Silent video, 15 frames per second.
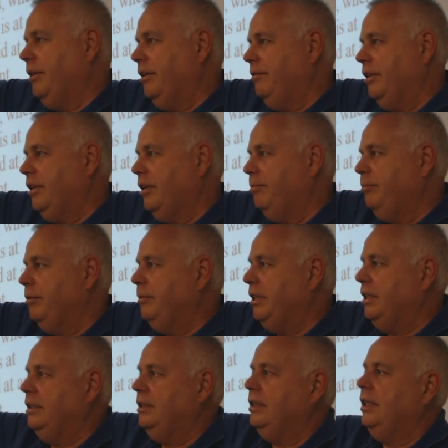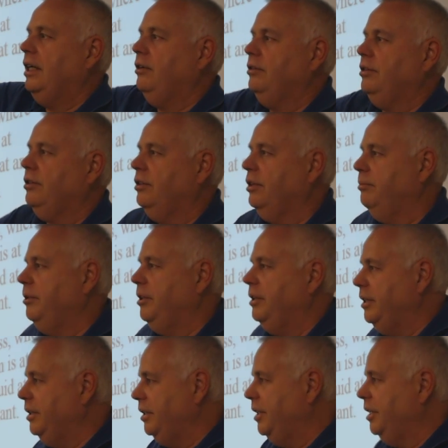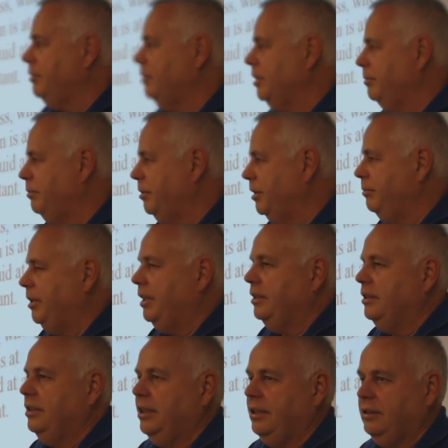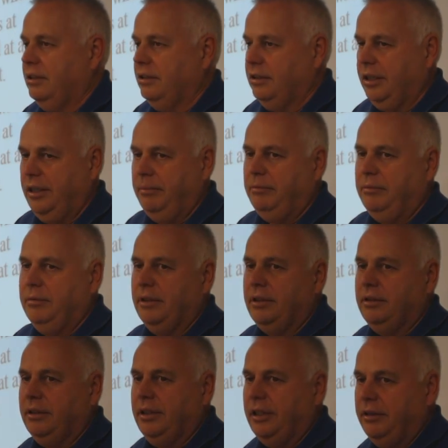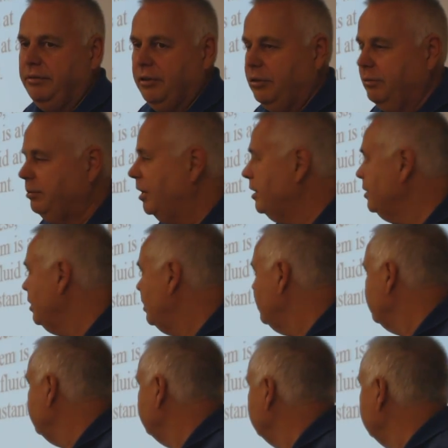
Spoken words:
give it a couple minutes, and now it's going to be in equilibrium and stays the same as steady flow process.